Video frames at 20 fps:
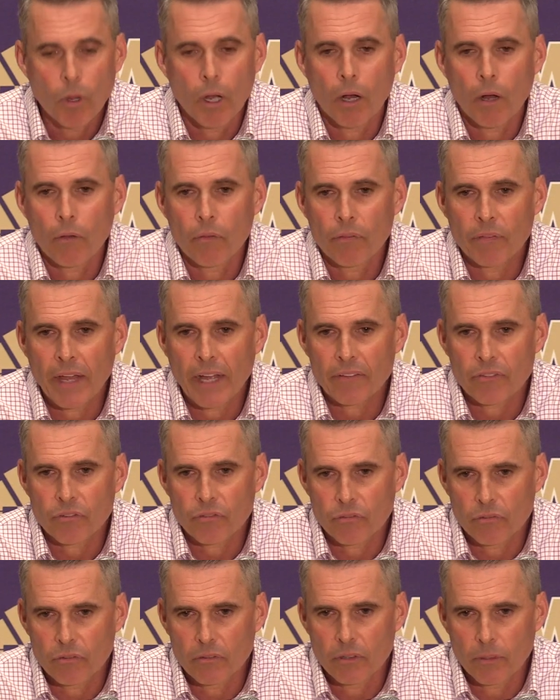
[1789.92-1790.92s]
Well,
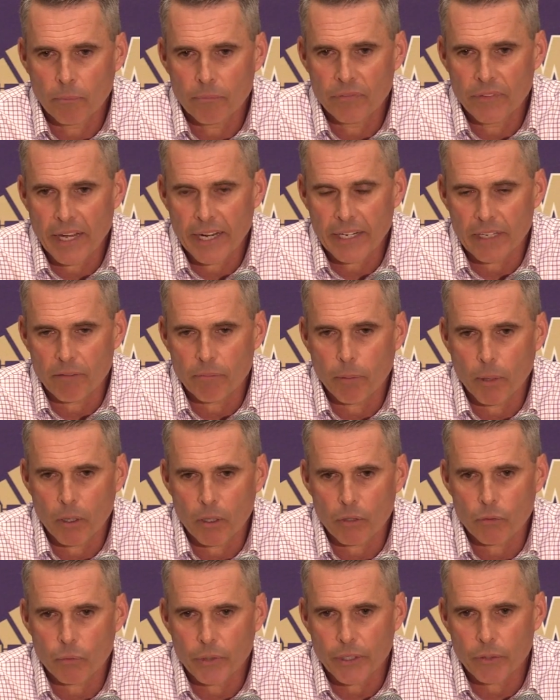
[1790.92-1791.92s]
that's the negative
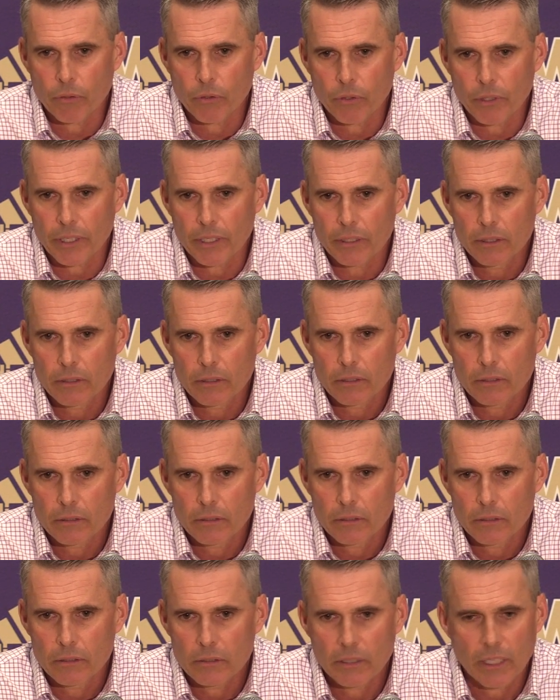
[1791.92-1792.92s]
part of recruiting.
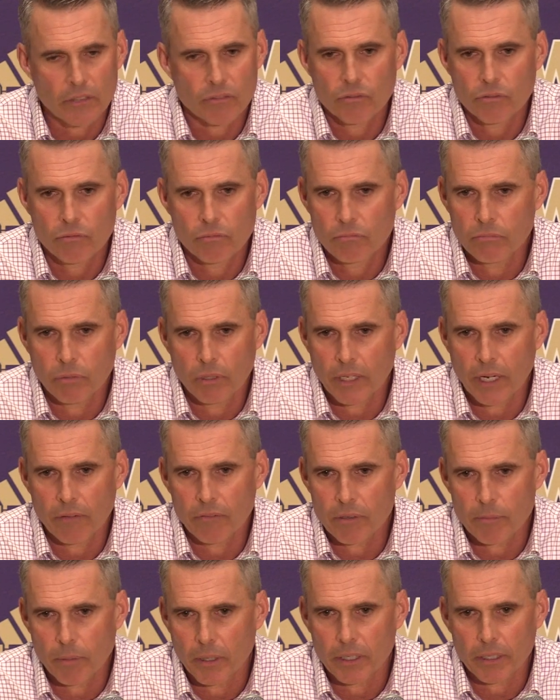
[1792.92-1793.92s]
Mm-hmm. That's what
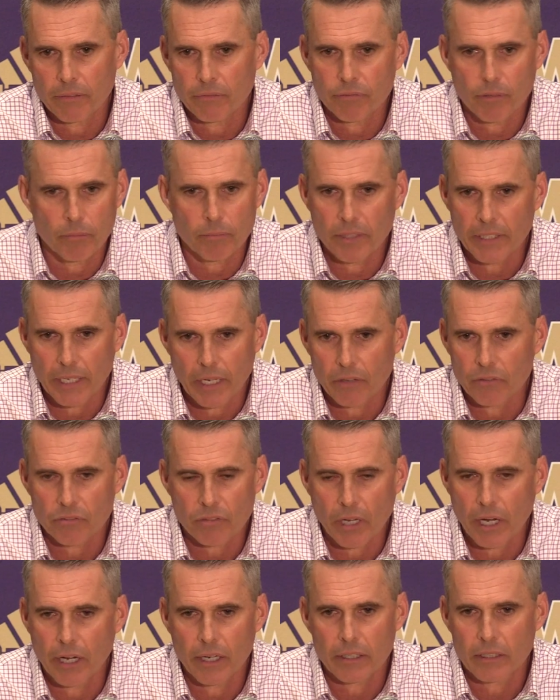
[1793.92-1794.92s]
everybody from the
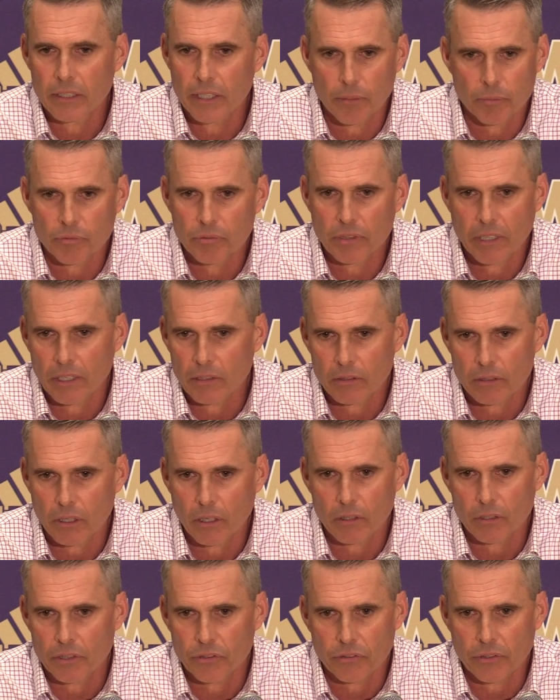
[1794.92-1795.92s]
outside keeps telling
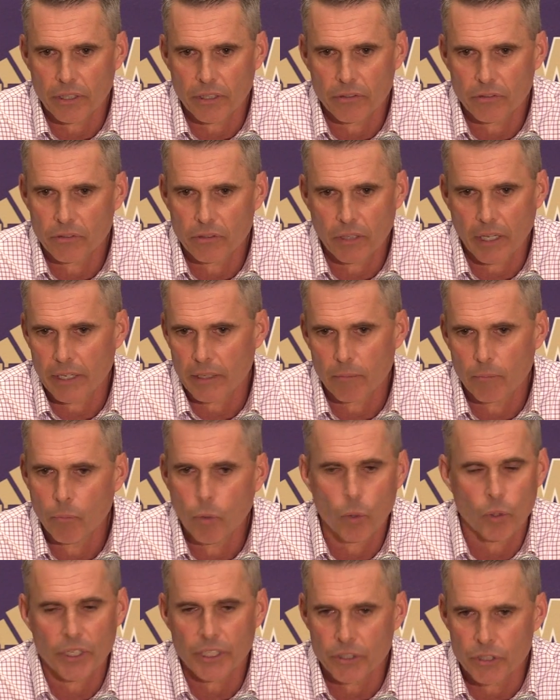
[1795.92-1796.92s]
all these kids, like
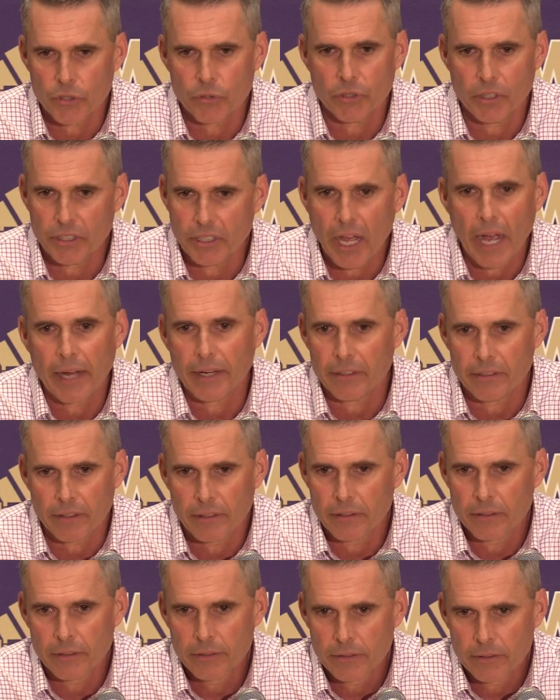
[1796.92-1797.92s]
morning, noon, and night.
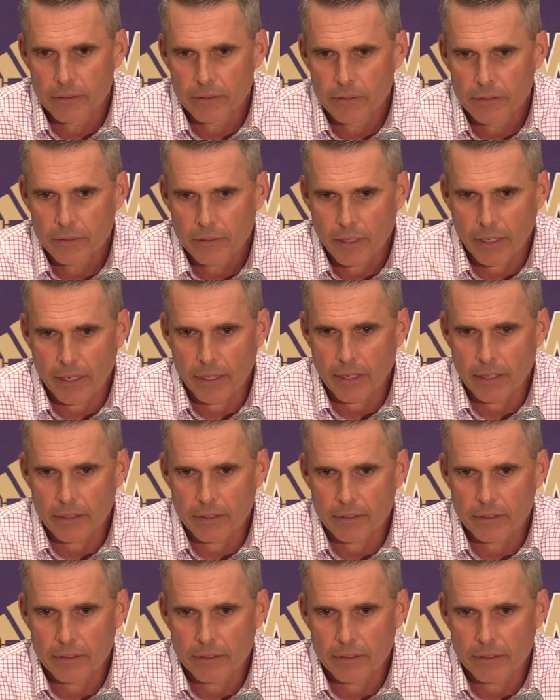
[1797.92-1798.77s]
And